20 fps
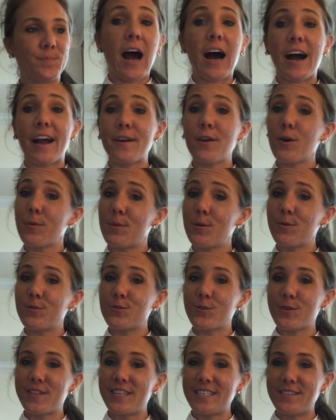I hope you
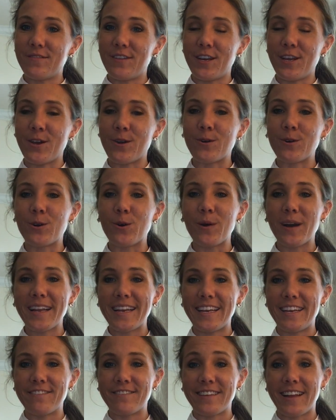enjoyed this video. Go ahead
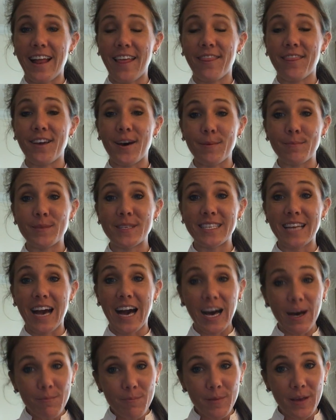and give it a thumbs
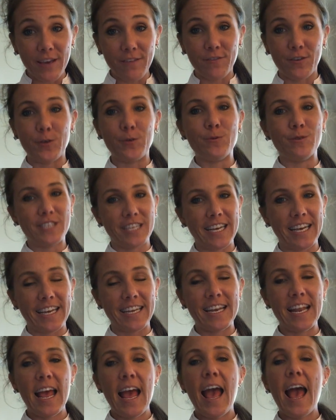up if you
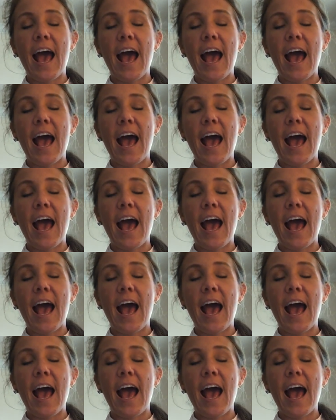did.